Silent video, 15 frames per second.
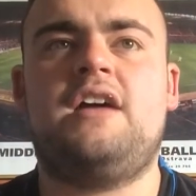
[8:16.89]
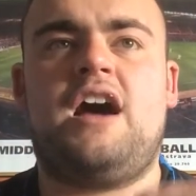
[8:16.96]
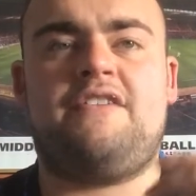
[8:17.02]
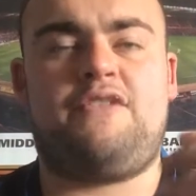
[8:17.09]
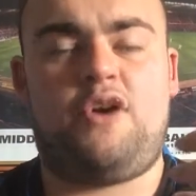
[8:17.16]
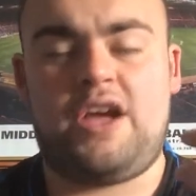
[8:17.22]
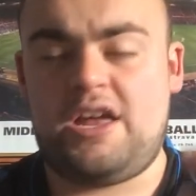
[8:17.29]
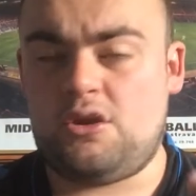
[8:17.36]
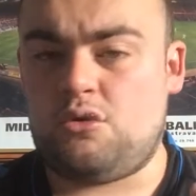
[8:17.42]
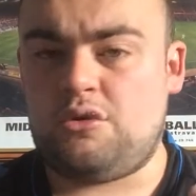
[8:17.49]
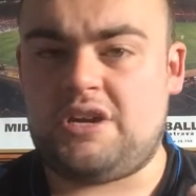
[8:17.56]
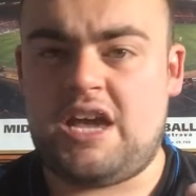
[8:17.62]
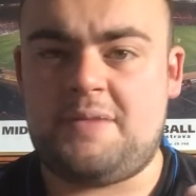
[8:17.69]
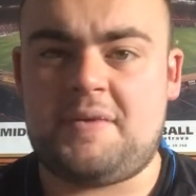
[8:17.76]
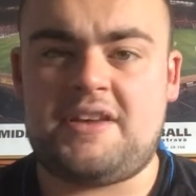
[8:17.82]
I thought he had a good
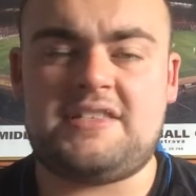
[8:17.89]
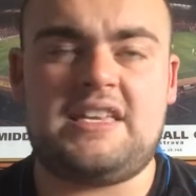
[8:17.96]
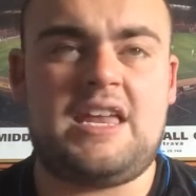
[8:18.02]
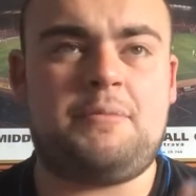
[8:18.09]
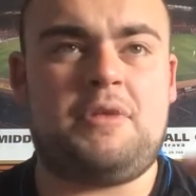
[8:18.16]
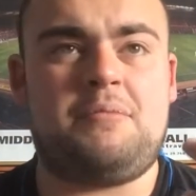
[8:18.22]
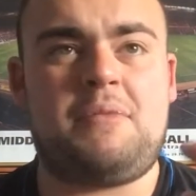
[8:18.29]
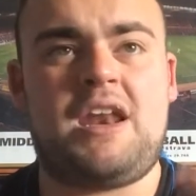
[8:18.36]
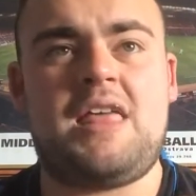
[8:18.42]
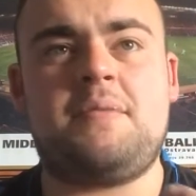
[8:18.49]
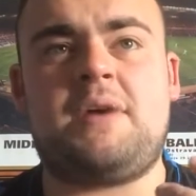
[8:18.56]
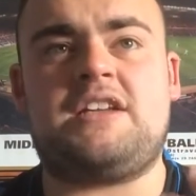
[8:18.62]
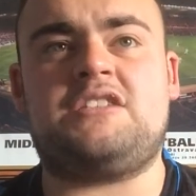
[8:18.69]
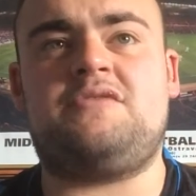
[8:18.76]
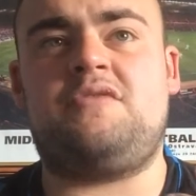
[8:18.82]
game yesterday, but the man of
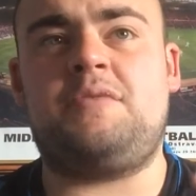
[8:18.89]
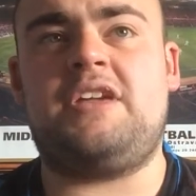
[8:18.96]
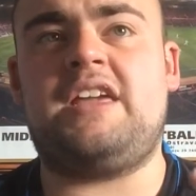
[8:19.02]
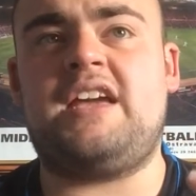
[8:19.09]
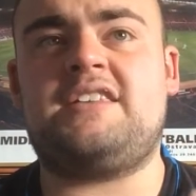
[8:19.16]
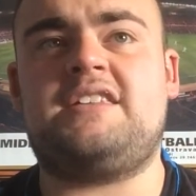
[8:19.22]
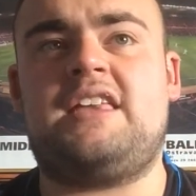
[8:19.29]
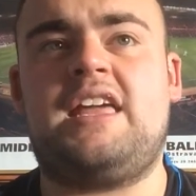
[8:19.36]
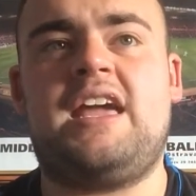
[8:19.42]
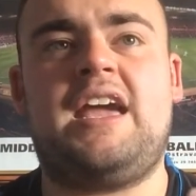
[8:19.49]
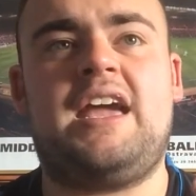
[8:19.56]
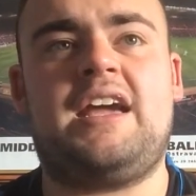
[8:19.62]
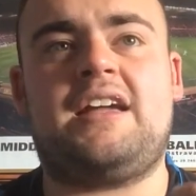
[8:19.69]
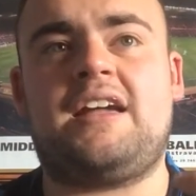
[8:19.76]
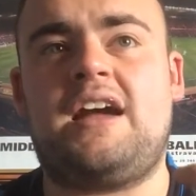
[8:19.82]
the match for me
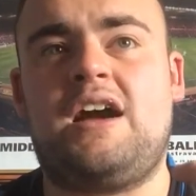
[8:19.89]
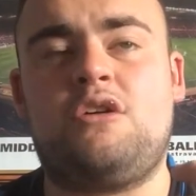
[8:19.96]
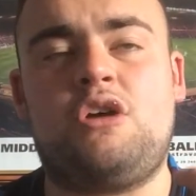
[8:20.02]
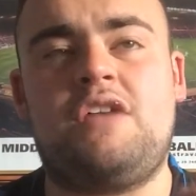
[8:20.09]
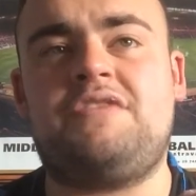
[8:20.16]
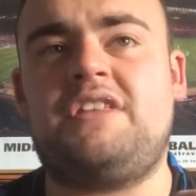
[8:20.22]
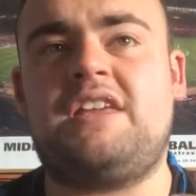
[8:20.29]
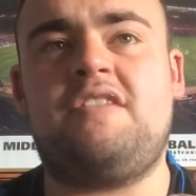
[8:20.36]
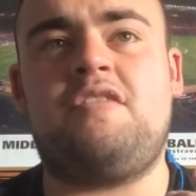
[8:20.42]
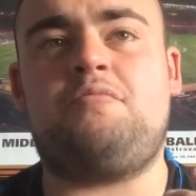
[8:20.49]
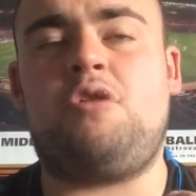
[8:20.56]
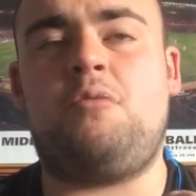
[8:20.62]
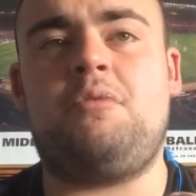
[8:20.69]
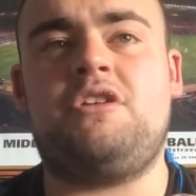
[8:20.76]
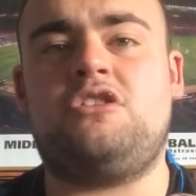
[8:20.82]
yesterday, I'm going to have to give it
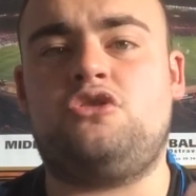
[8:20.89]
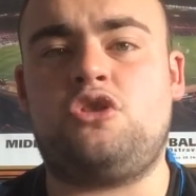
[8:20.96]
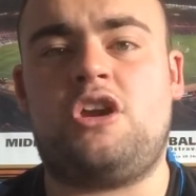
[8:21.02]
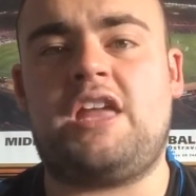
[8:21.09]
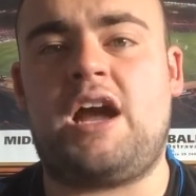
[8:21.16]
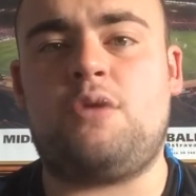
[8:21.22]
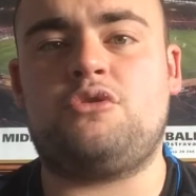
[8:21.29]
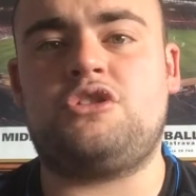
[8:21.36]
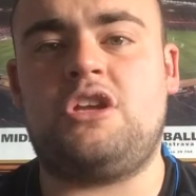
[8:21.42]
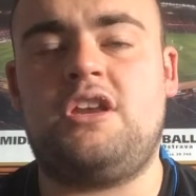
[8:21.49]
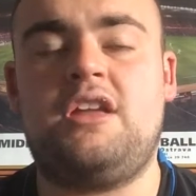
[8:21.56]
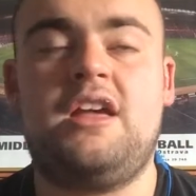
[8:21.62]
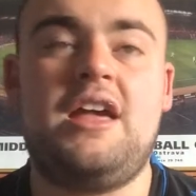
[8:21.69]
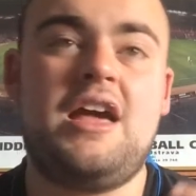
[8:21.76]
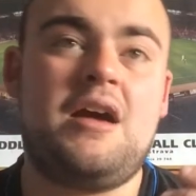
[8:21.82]
probably to Johnny
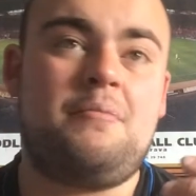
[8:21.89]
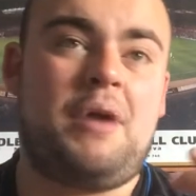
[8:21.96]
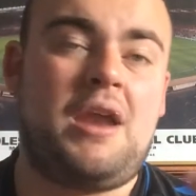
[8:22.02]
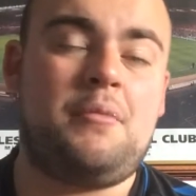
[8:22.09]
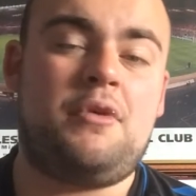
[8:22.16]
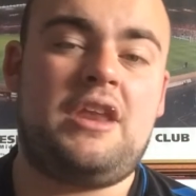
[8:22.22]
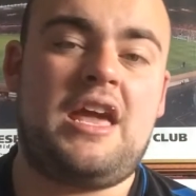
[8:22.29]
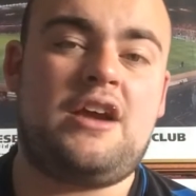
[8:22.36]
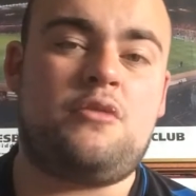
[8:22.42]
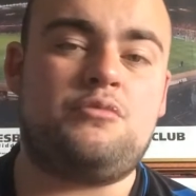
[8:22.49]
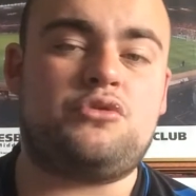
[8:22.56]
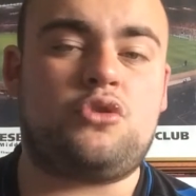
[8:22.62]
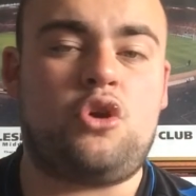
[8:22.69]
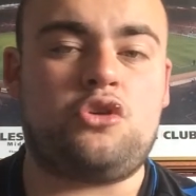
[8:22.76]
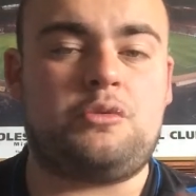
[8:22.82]
Howson. Paddy McNair
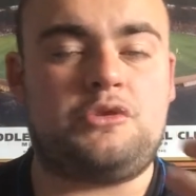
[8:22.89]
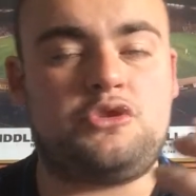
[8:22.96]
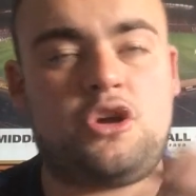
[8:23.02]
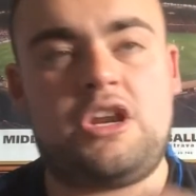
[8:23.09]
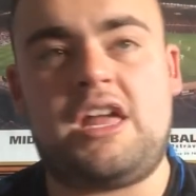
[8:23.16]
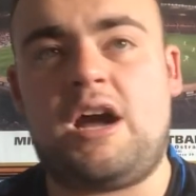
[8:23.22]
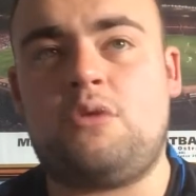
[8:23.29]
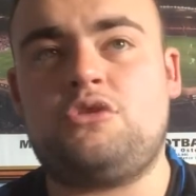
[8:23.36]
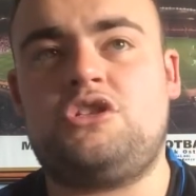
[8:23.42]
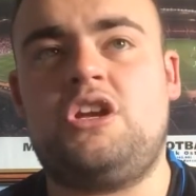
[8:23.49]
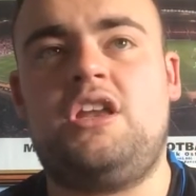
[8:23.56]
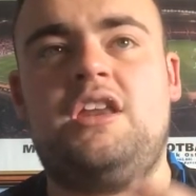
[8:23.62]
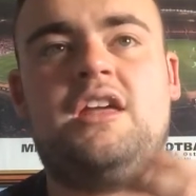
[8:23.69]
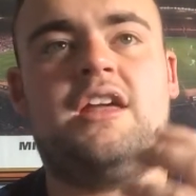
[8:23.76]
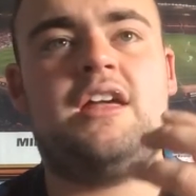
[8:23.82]
comes close with Johnny
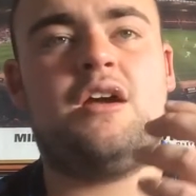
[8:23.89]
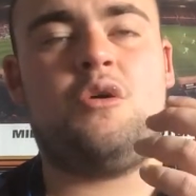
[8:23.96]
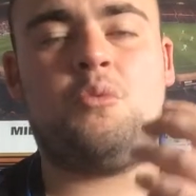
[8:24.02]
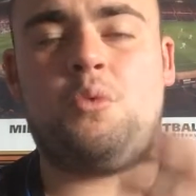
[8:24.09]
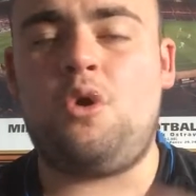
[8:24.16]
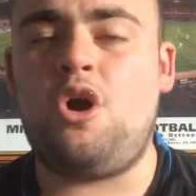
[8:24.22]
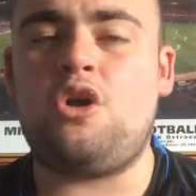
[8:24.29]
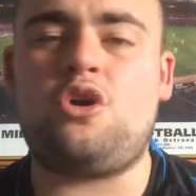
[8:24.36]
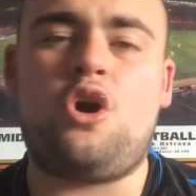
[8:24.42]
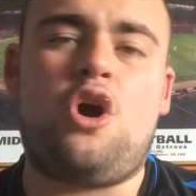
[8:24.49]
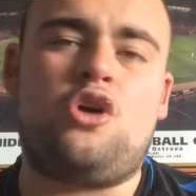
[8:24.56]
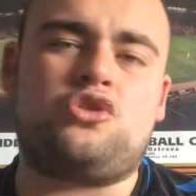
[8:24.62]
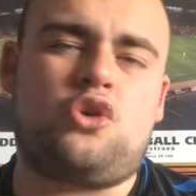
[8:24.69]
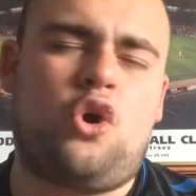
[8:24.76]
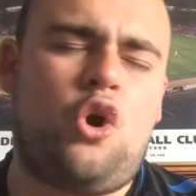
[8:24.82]
Howson.
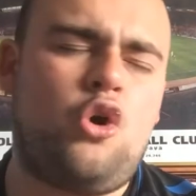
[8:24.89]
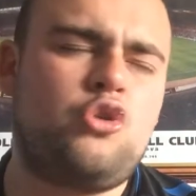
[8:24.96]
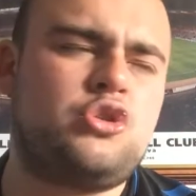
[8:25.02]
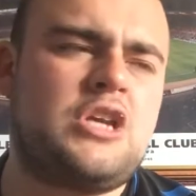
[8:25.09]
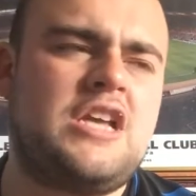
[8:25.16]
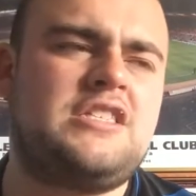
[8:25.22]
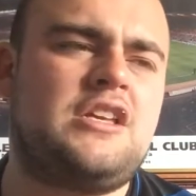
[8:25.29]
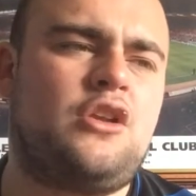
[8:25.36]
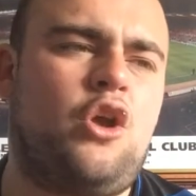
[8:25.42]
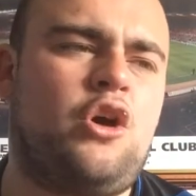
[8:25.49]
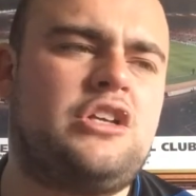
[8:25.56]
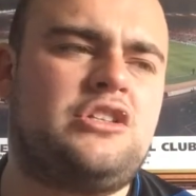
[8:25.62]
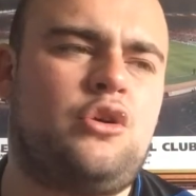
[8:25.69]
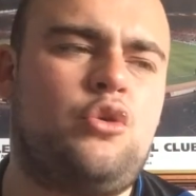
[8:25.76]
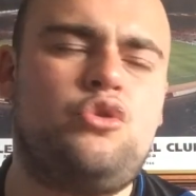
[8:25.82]
Workhorse all season long.
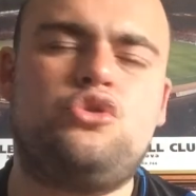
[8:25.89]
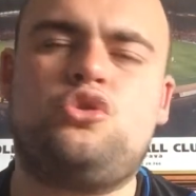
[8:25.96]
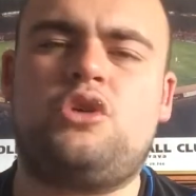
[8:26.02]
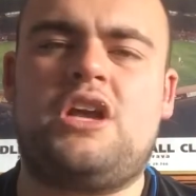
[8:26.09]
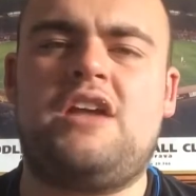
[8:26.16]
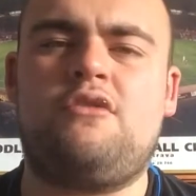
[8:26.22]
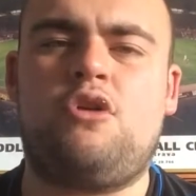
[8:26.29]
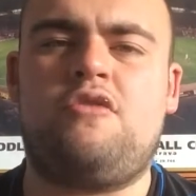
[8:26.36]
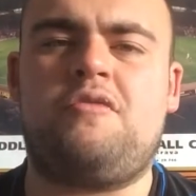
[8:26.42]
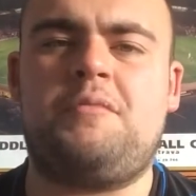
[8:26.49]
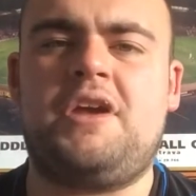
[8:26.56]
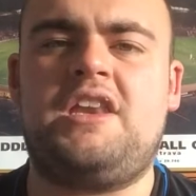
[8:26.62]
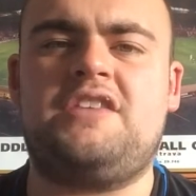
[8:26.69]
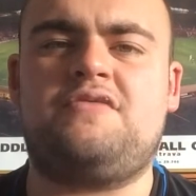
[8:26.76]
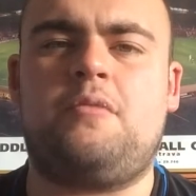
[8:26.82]
He's an unsung hero for
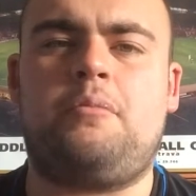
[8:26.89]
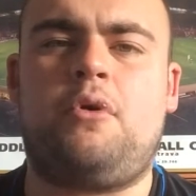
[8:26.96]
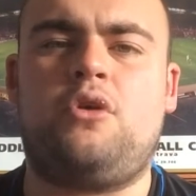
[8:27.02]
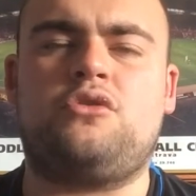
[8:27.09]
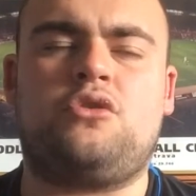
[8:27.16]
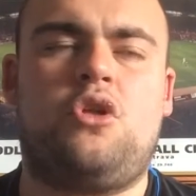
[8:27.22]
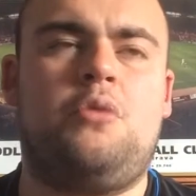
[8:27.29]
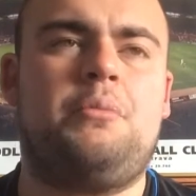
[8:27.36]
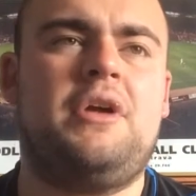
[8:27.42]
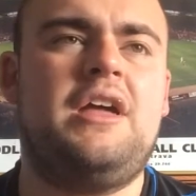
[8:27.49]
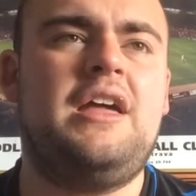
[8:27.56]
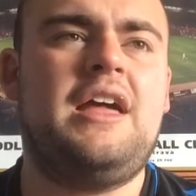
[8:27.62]
me in this football club.